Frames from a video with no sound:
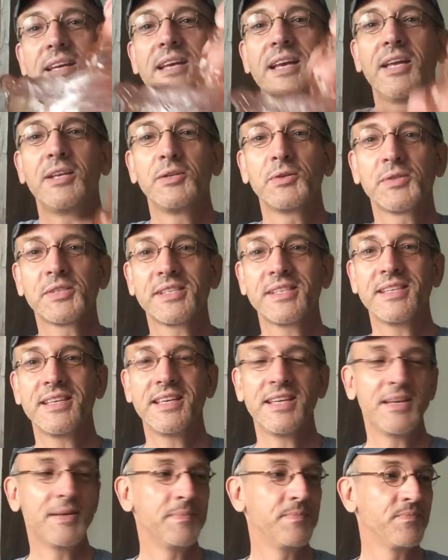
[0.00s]
and you'll see
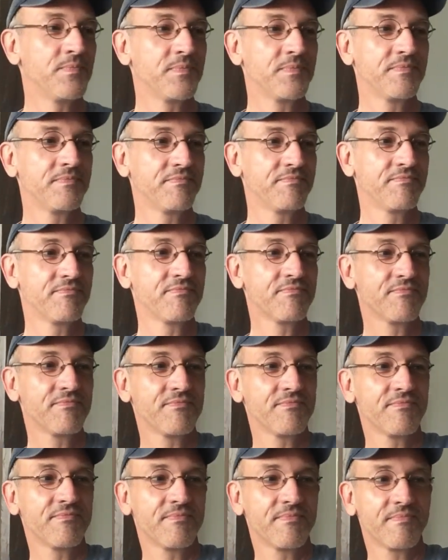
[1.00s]
him
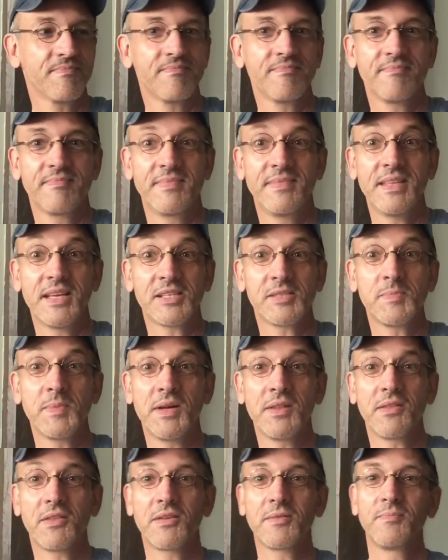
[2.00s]
next
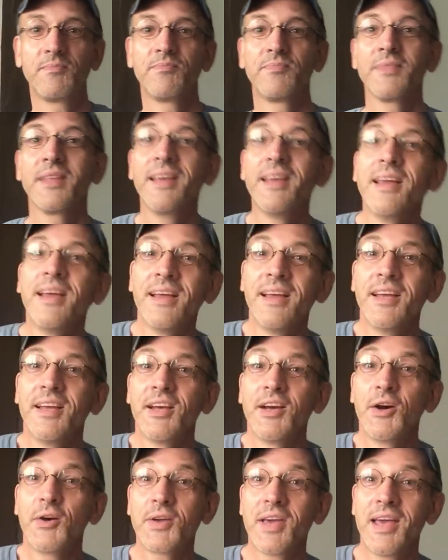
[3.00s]
month.
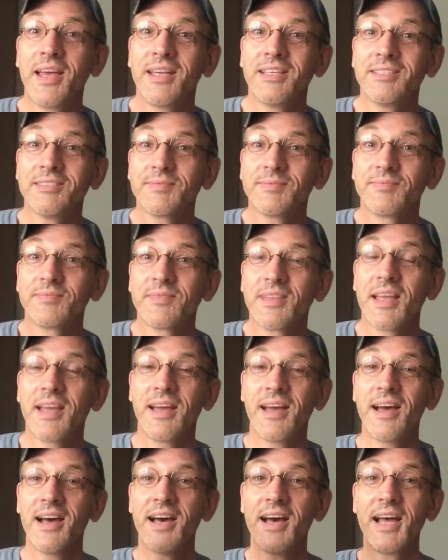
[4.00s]
Okay,
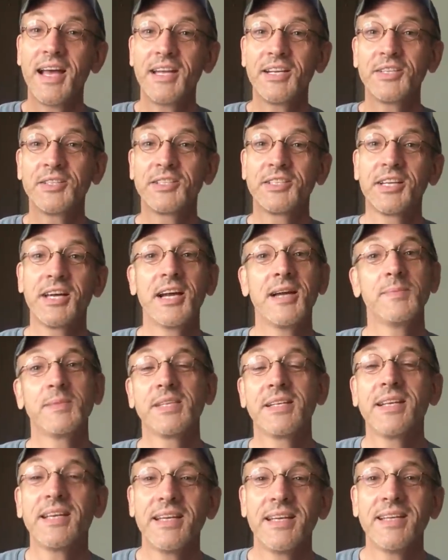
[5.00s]
I had a good time
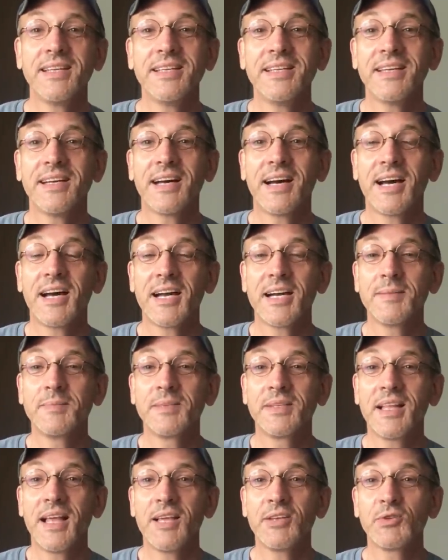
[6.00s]
today.
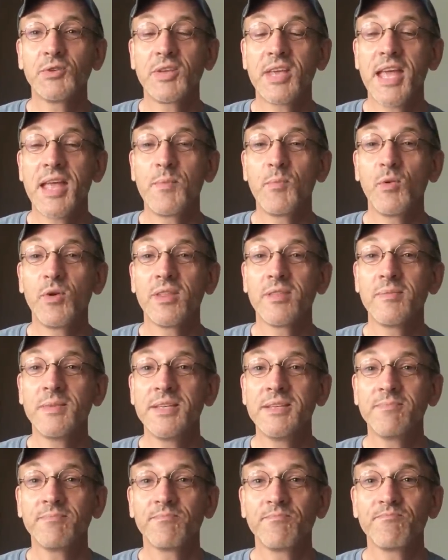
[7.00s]
I'm glad you came with
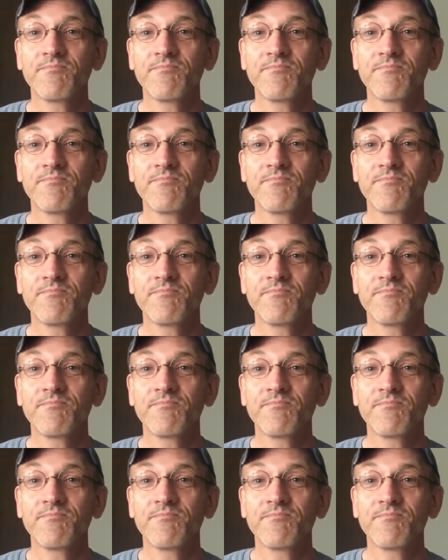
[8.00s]
me.